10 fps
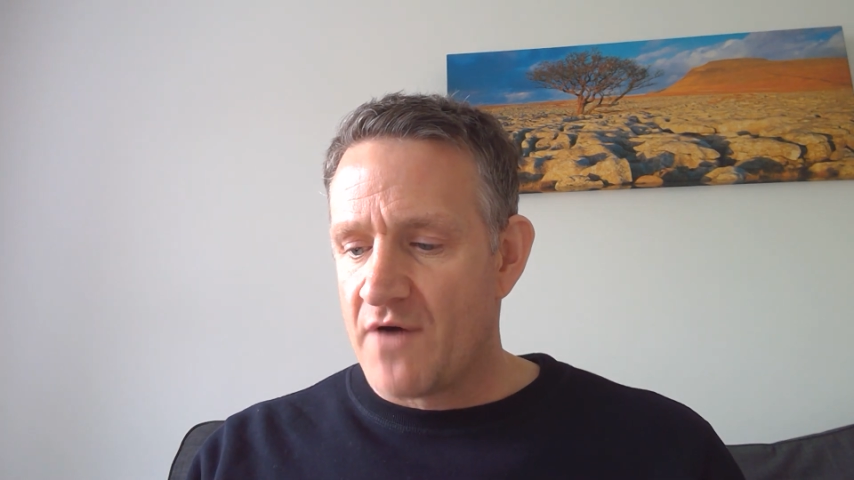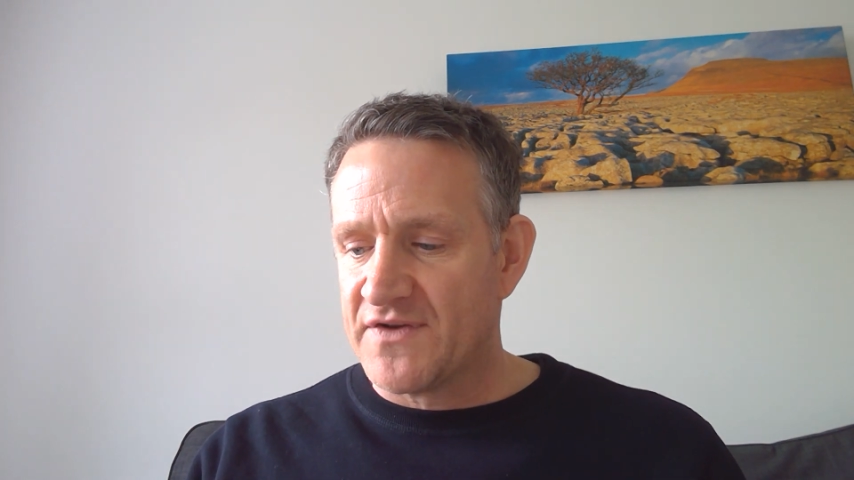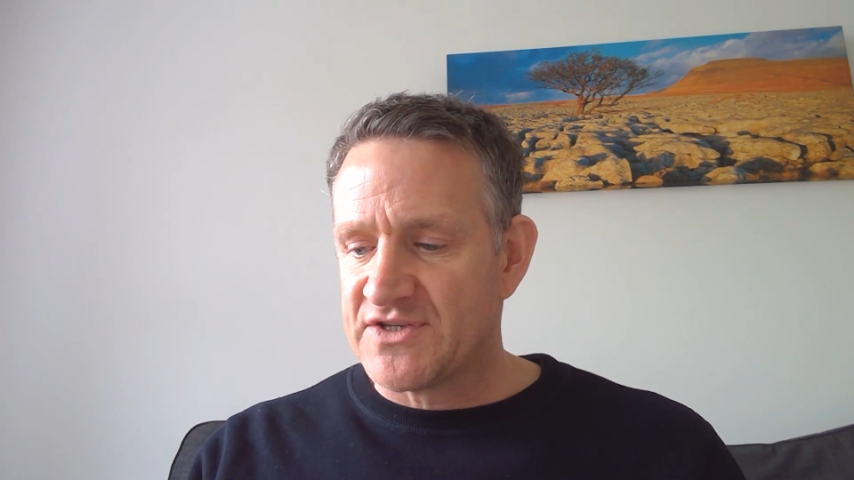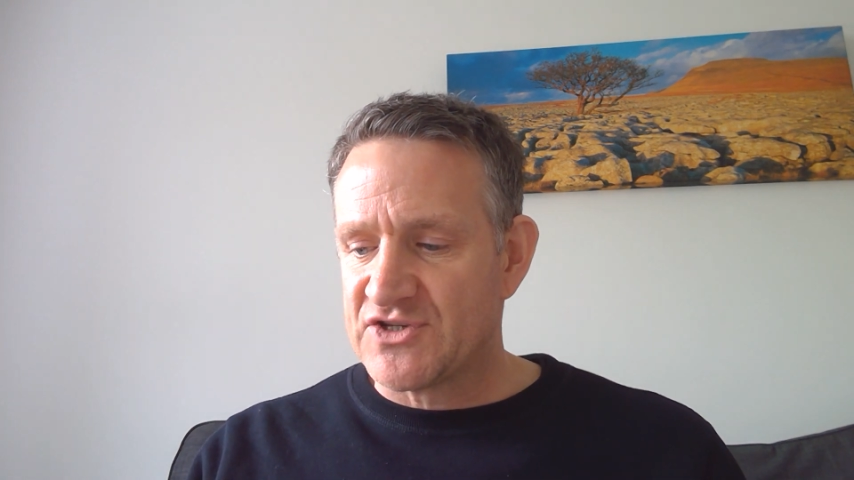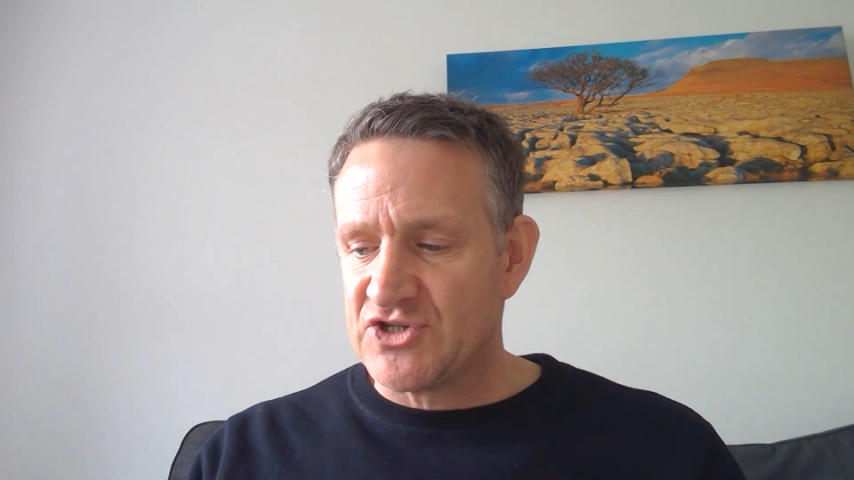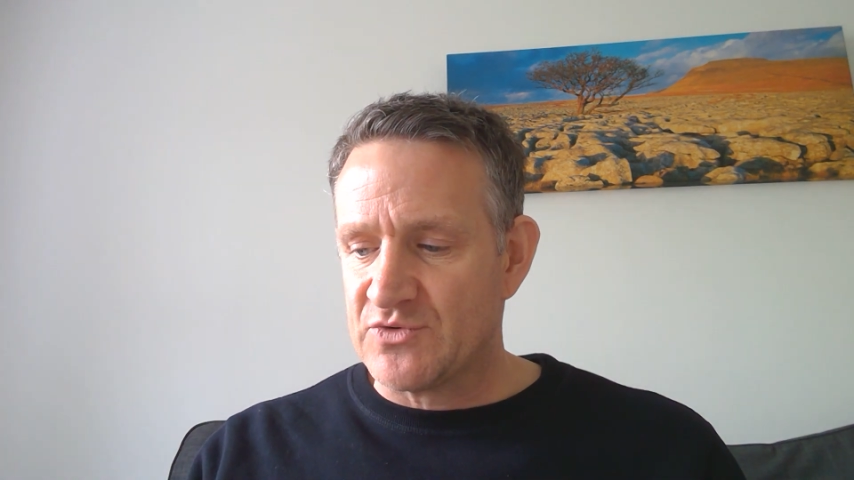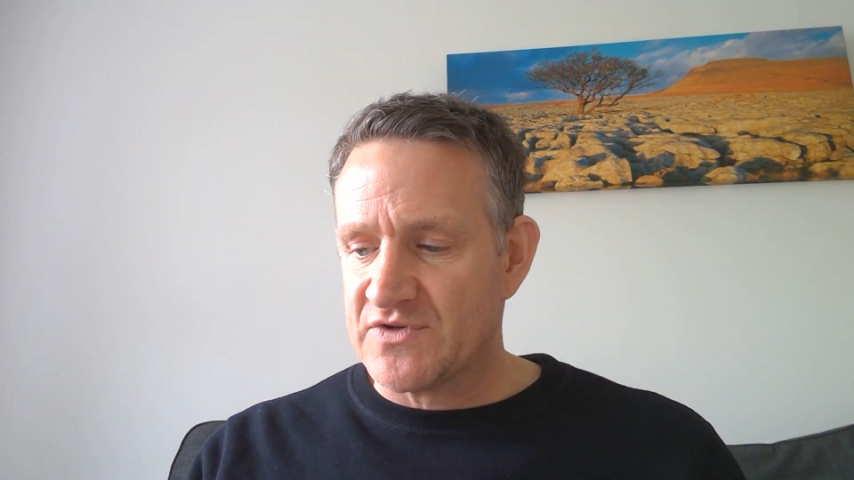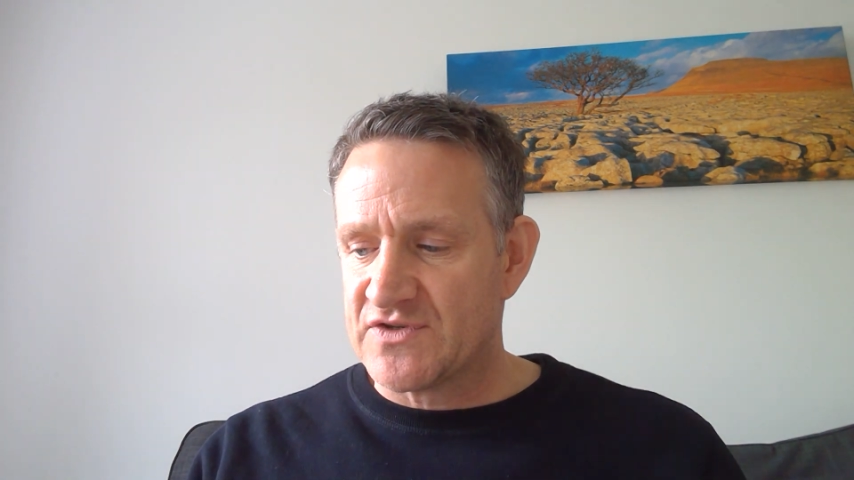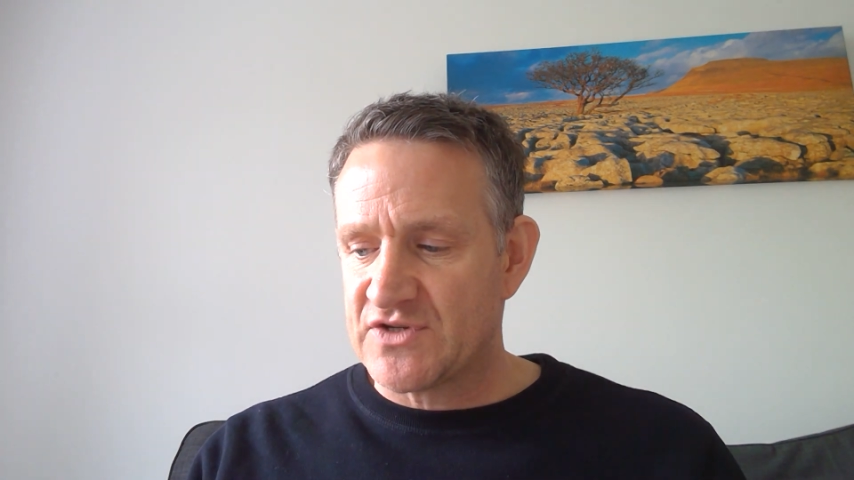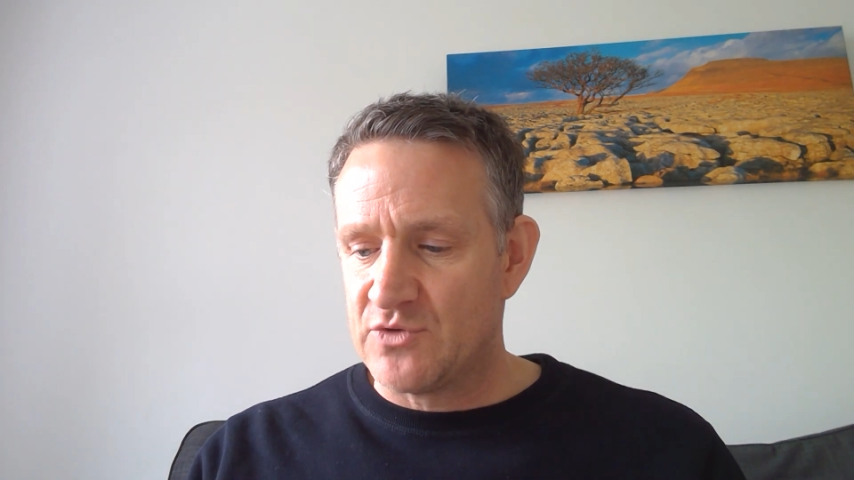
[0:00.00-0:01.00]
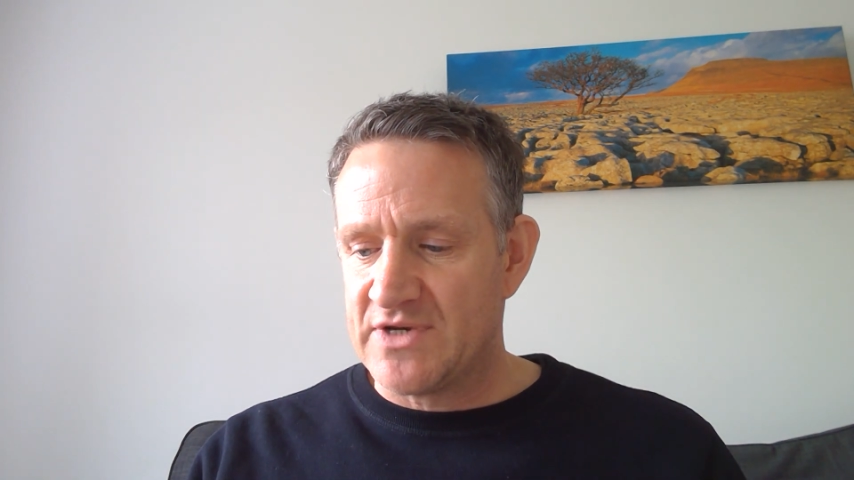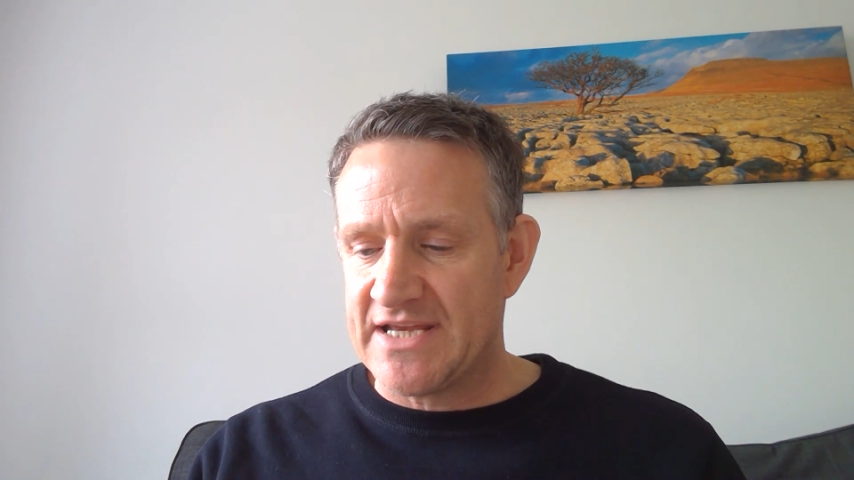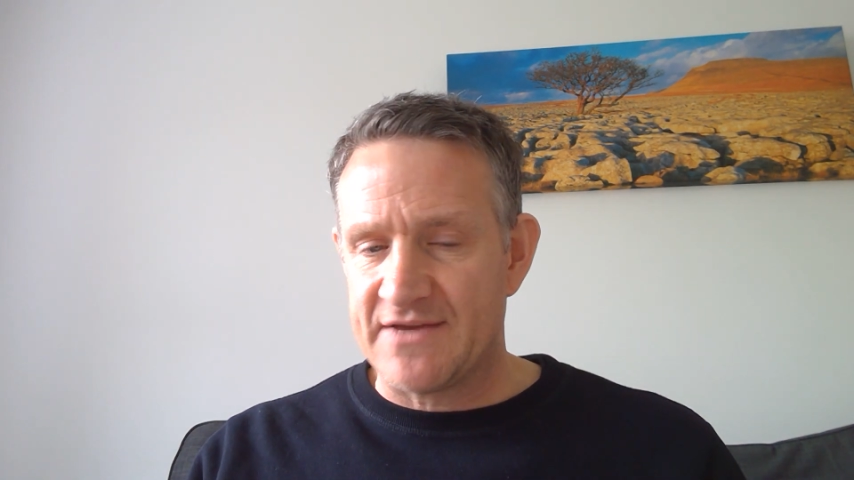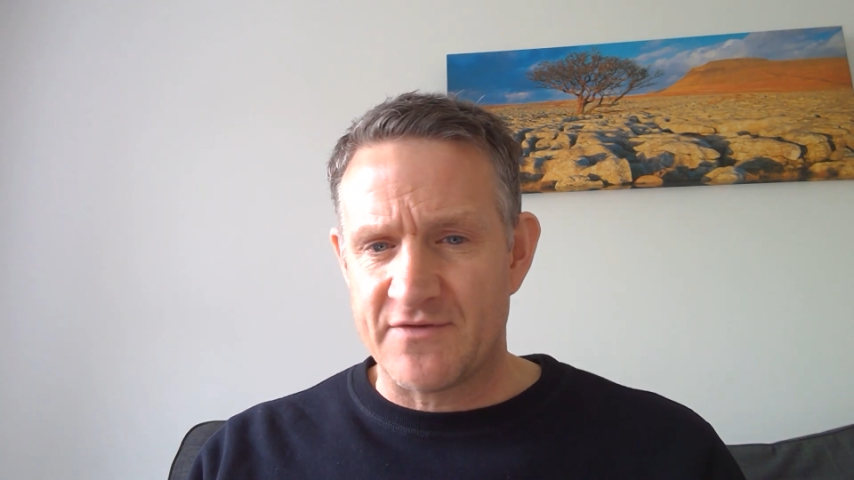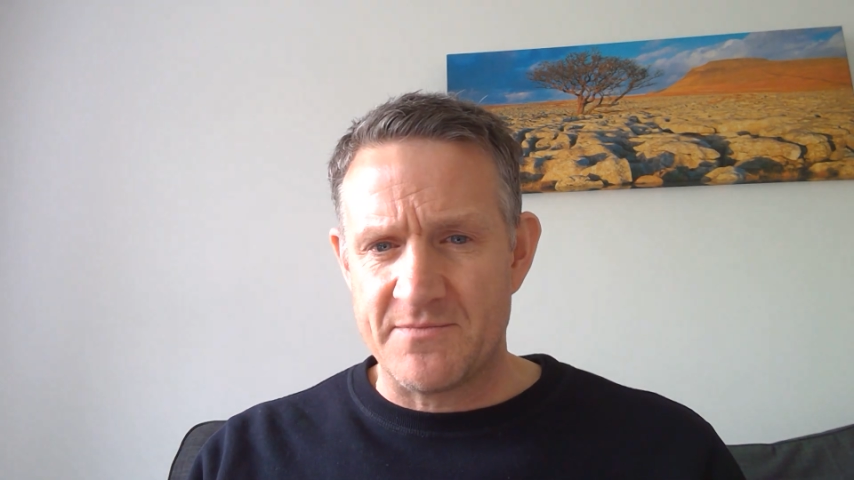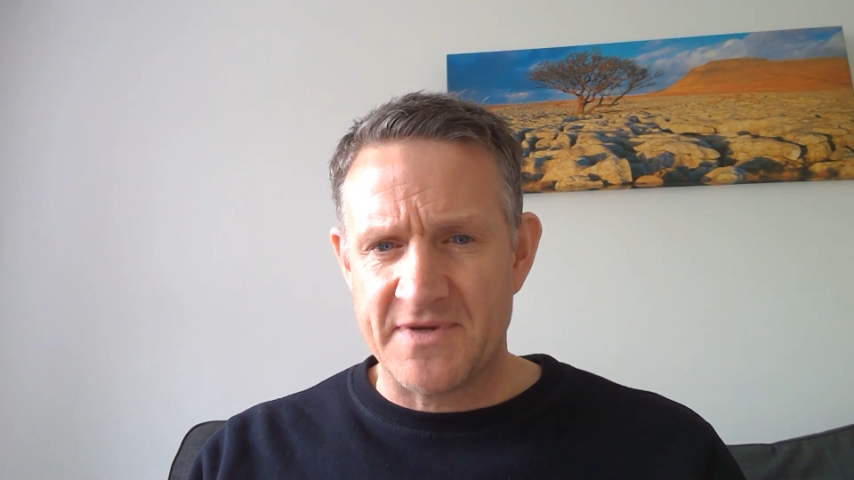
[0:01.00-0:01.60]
offered to students who need it from